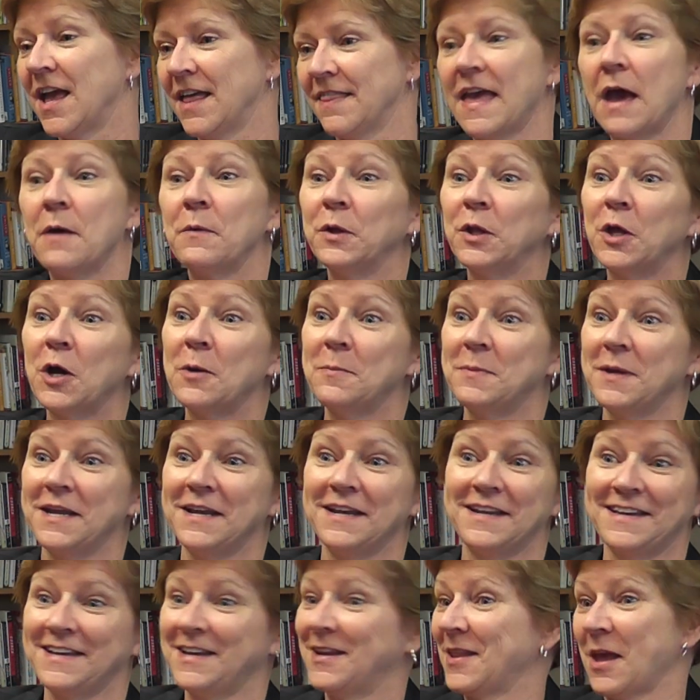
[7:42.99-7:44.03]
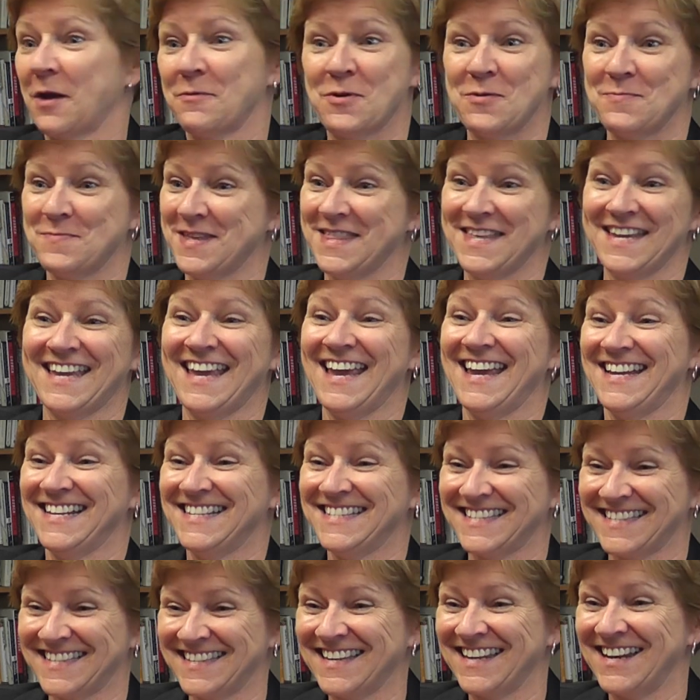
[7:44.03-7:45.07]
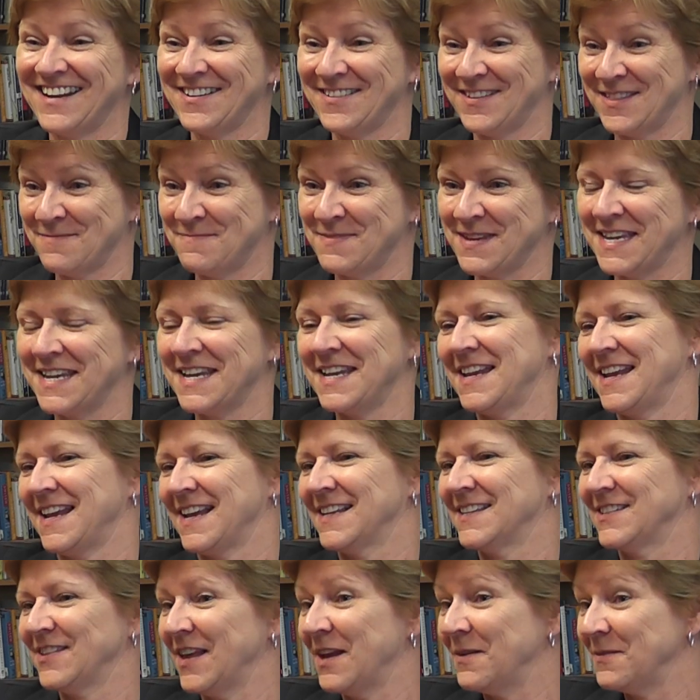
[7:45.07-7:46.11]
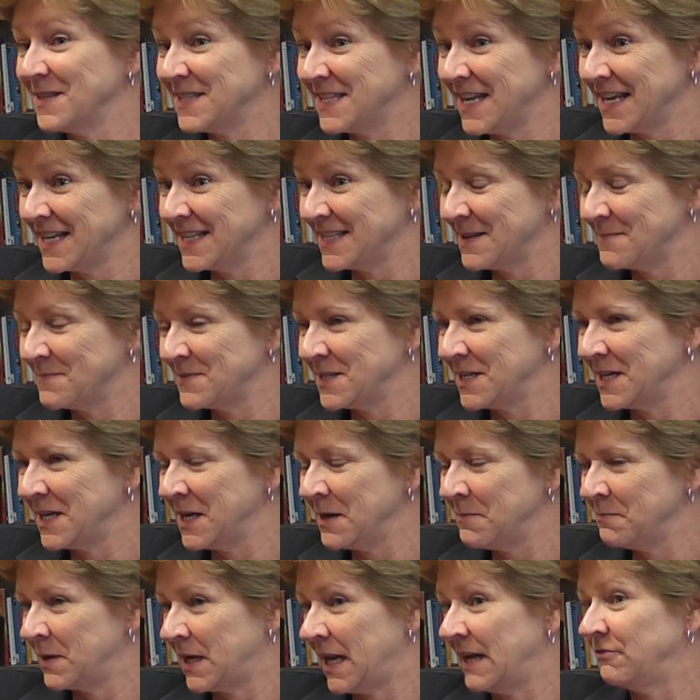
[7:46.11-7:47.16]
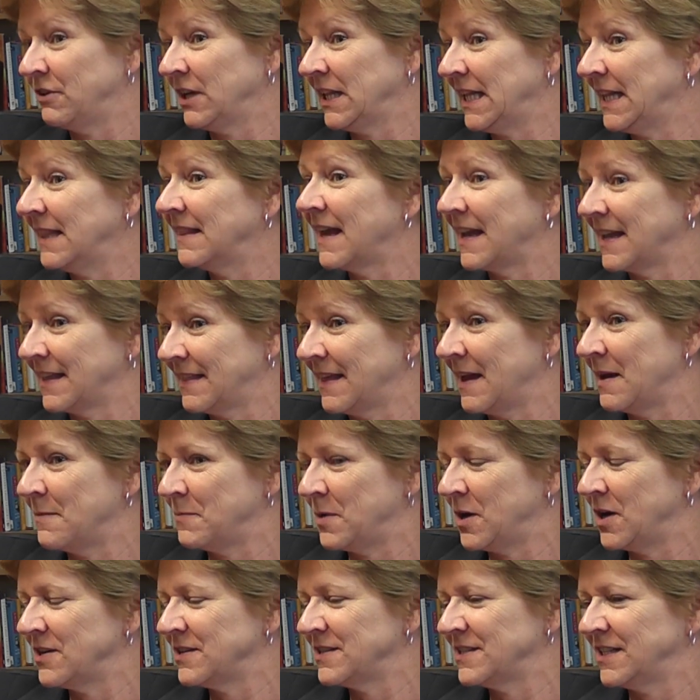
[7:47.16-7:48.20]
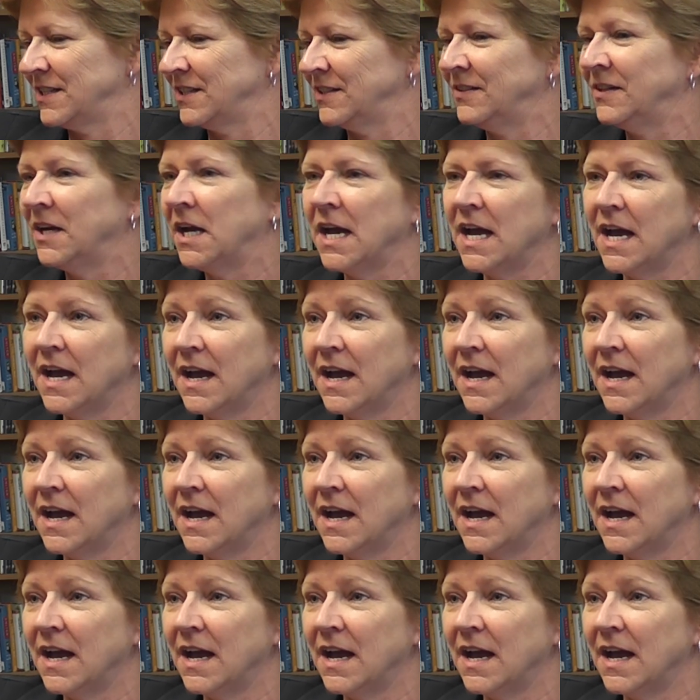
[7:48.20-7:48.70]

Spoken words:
That won't be the case, in the beginning. So that will take some time, but I really like that part too.